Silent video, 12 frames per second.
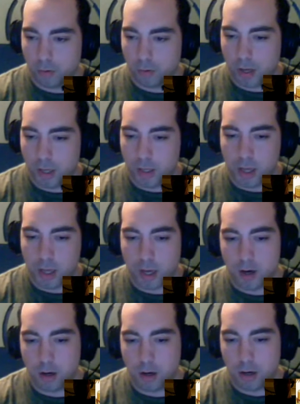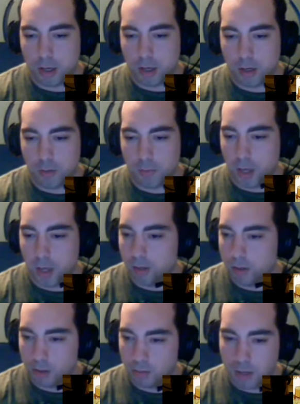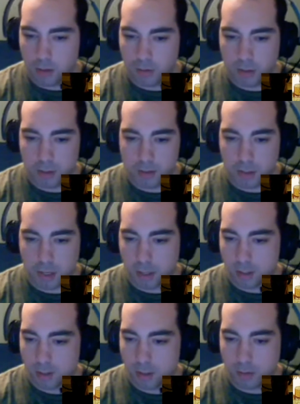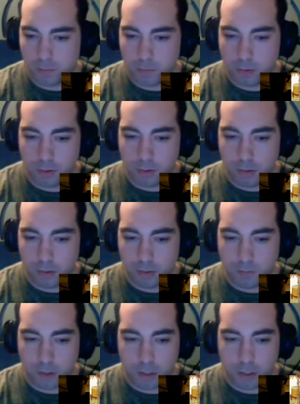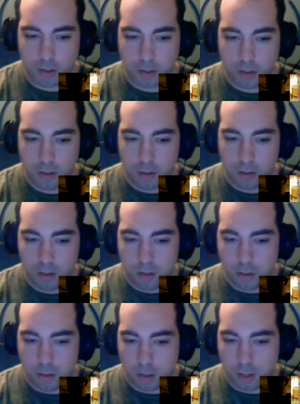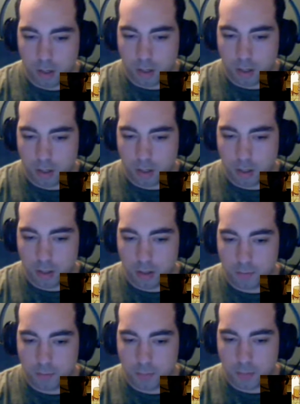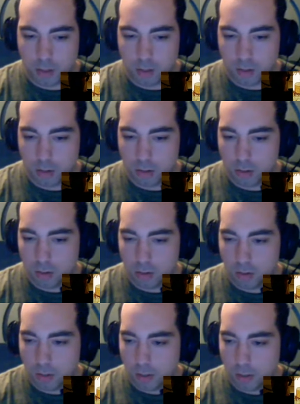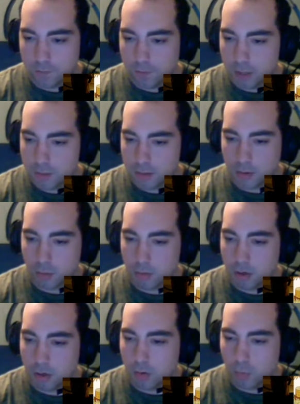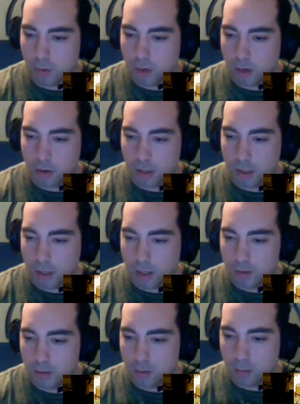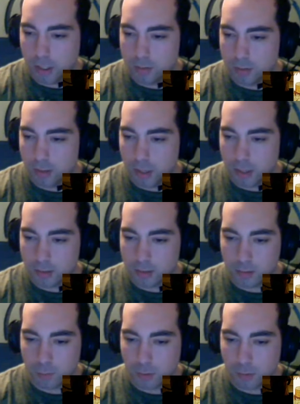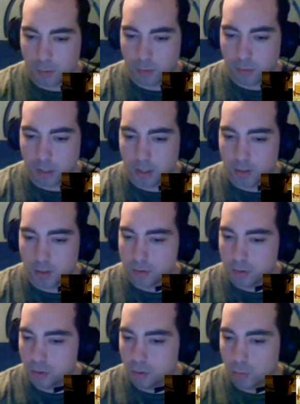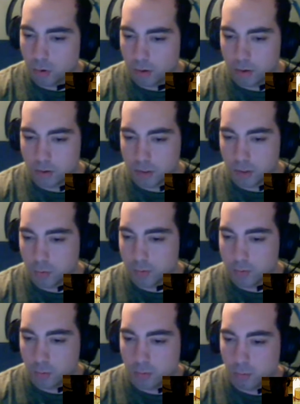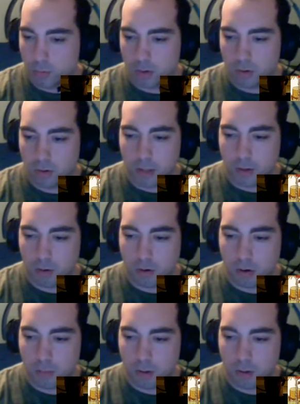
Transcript: hair and a pendant around his neck near the fire. Uh, their faces are wary, and they're planted next to some rubble piles. Two warriors equipped with worn leather armor,